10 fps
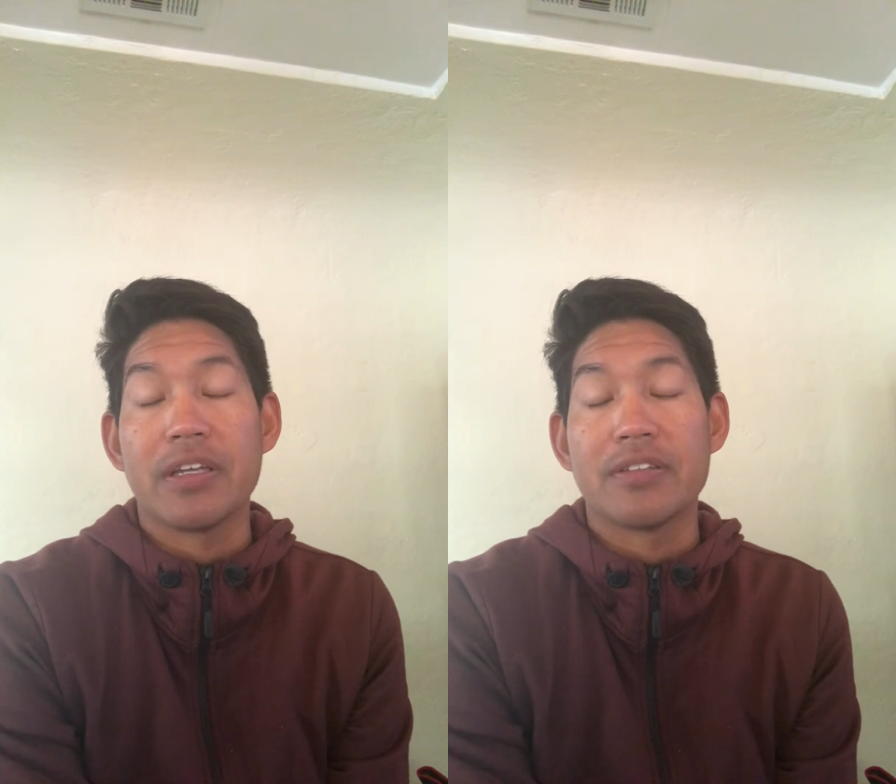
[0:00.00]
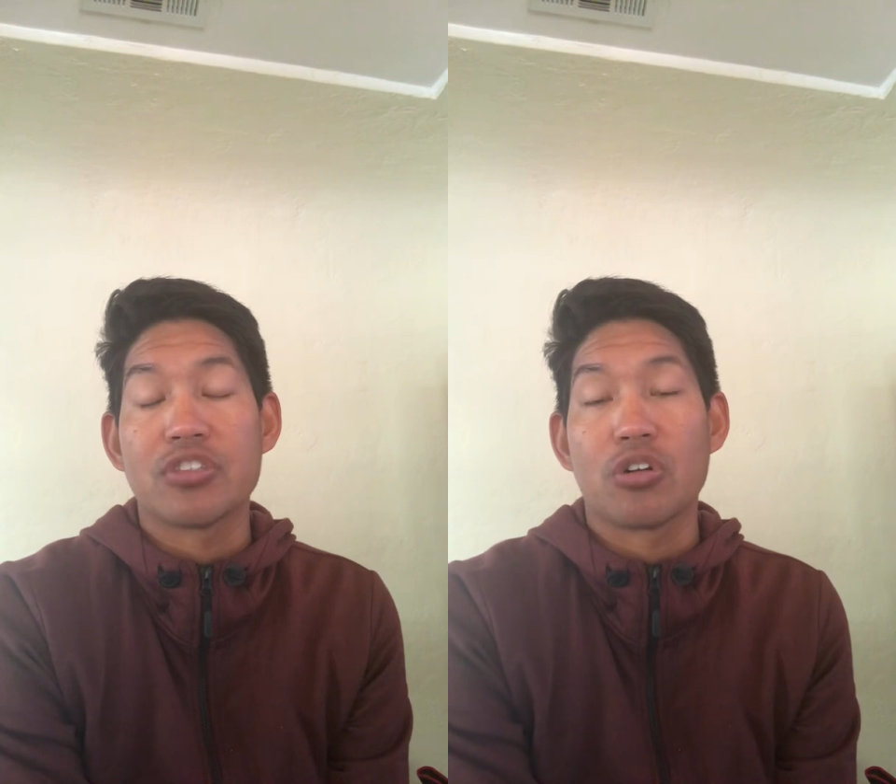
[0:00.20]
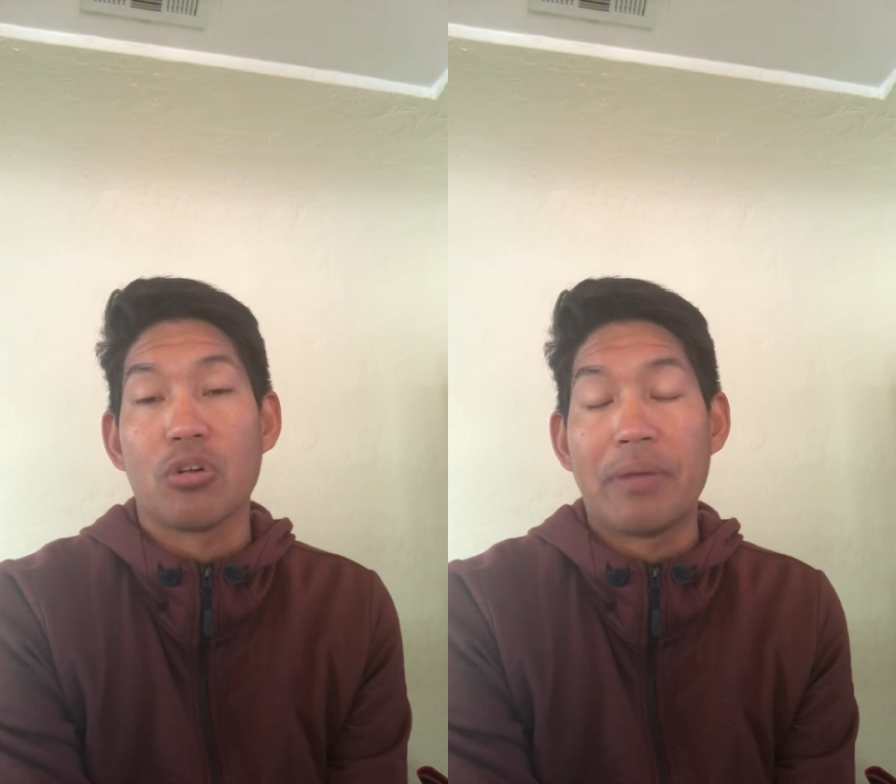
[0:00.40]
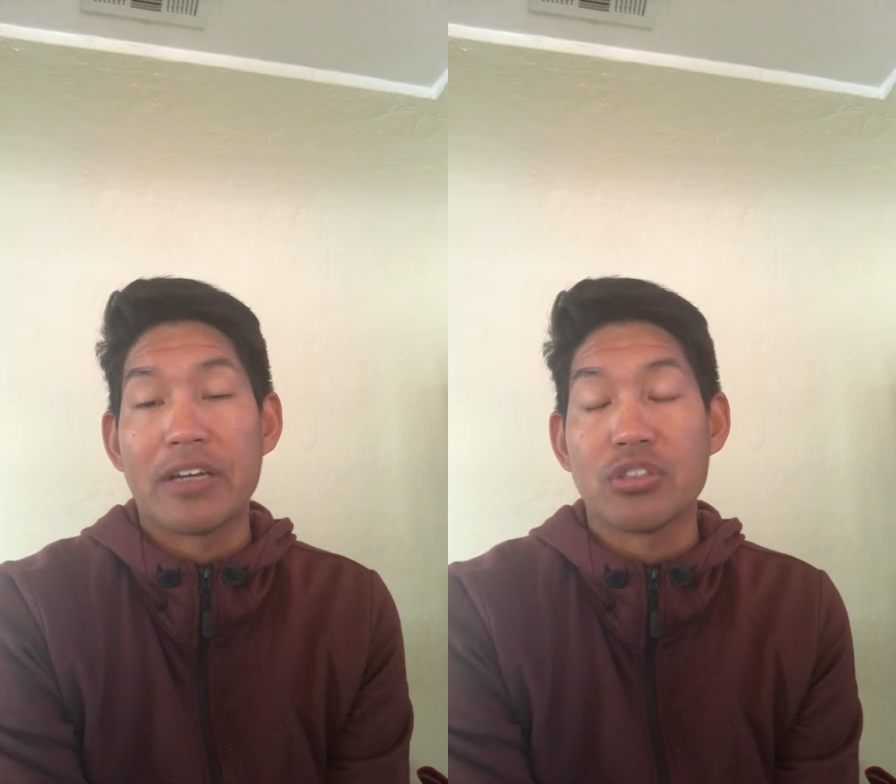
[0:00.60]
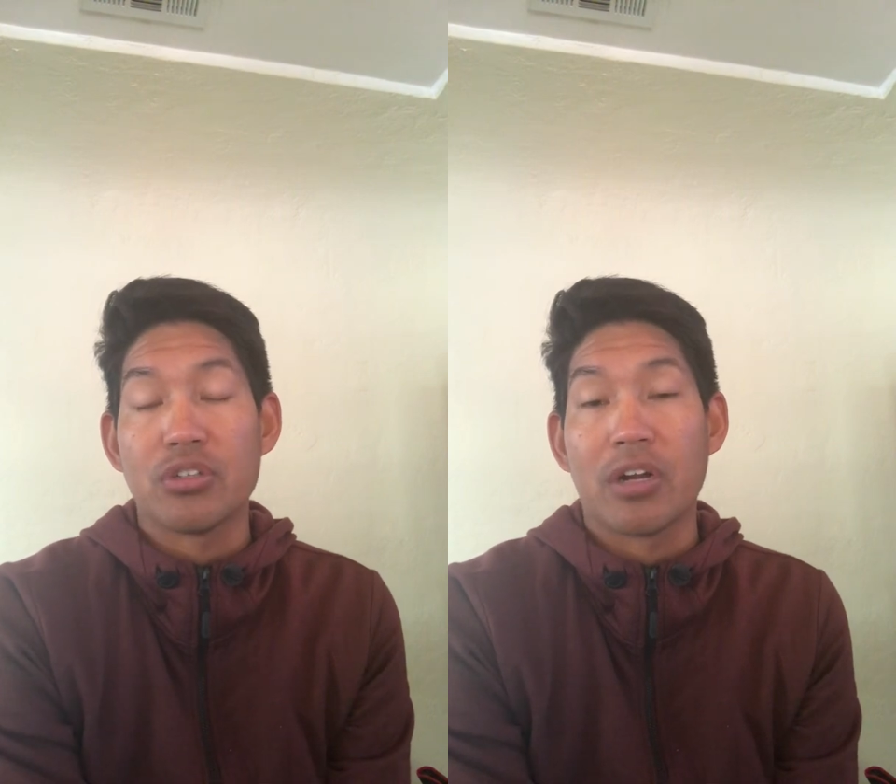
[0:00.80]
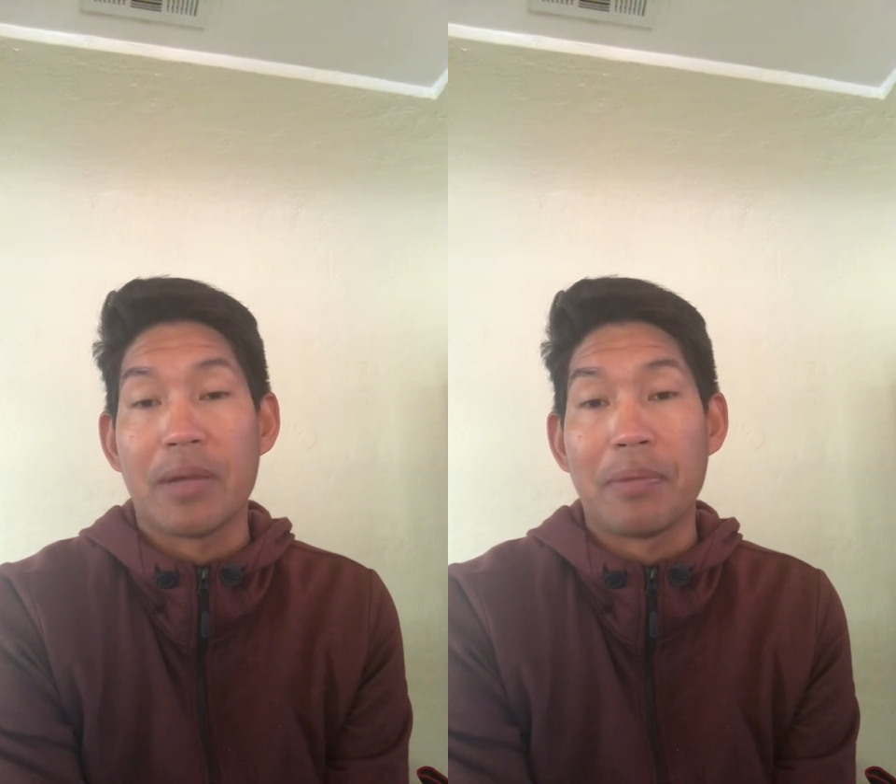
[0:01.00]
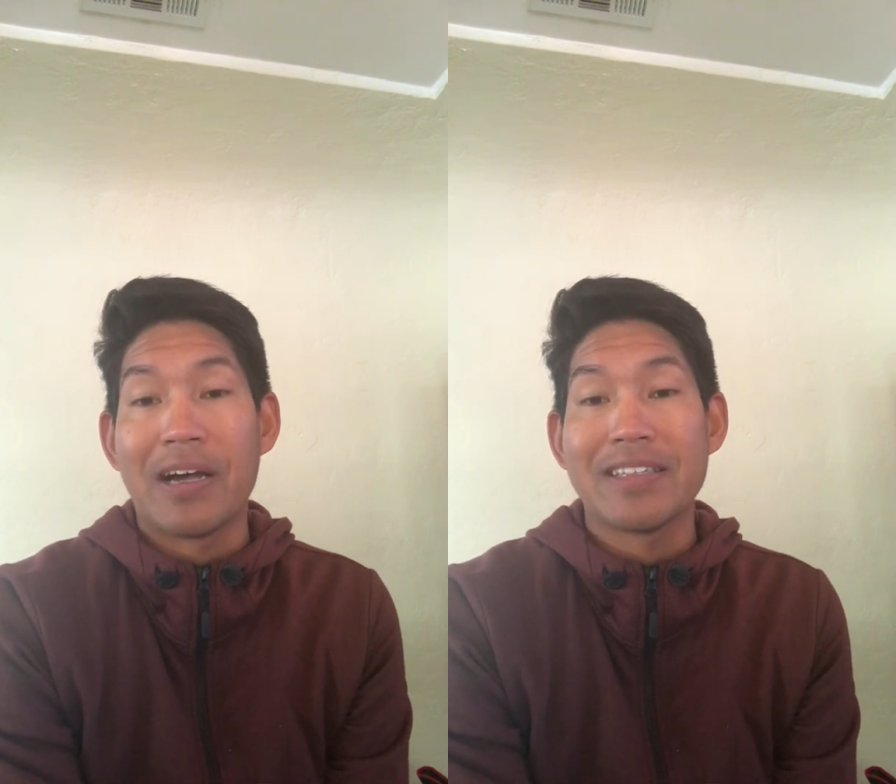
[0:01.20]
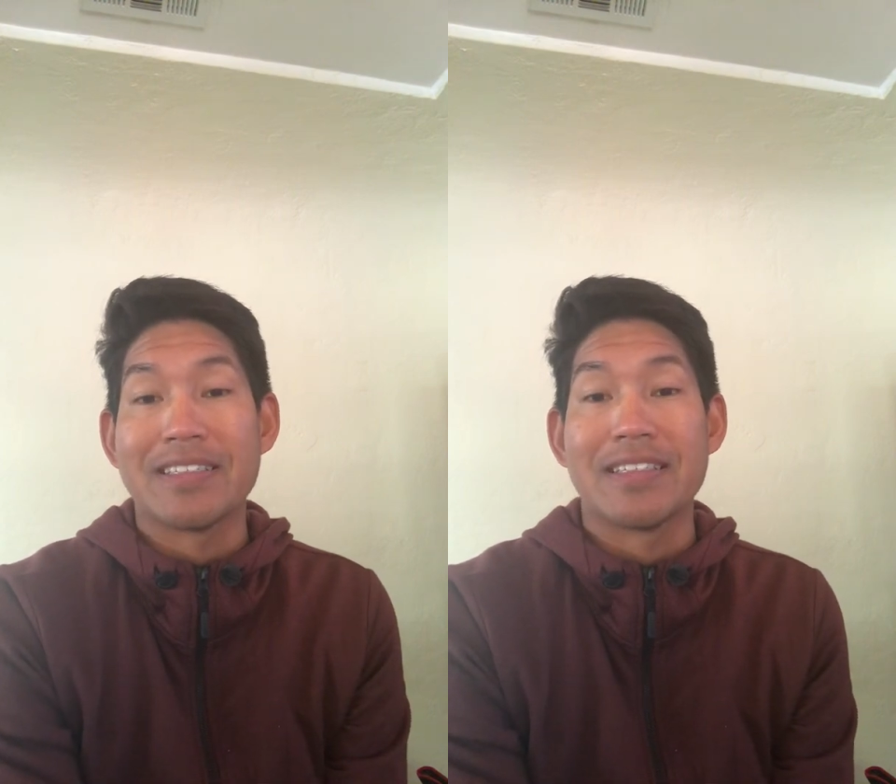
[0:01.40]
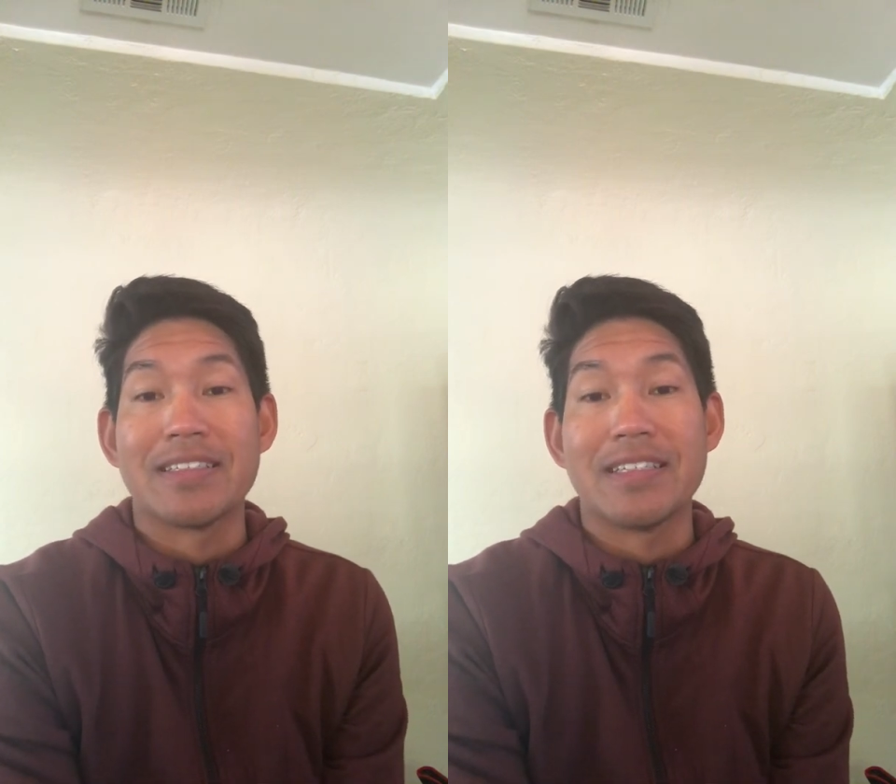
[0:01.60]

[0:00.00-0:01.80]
circle back to your hypothesis.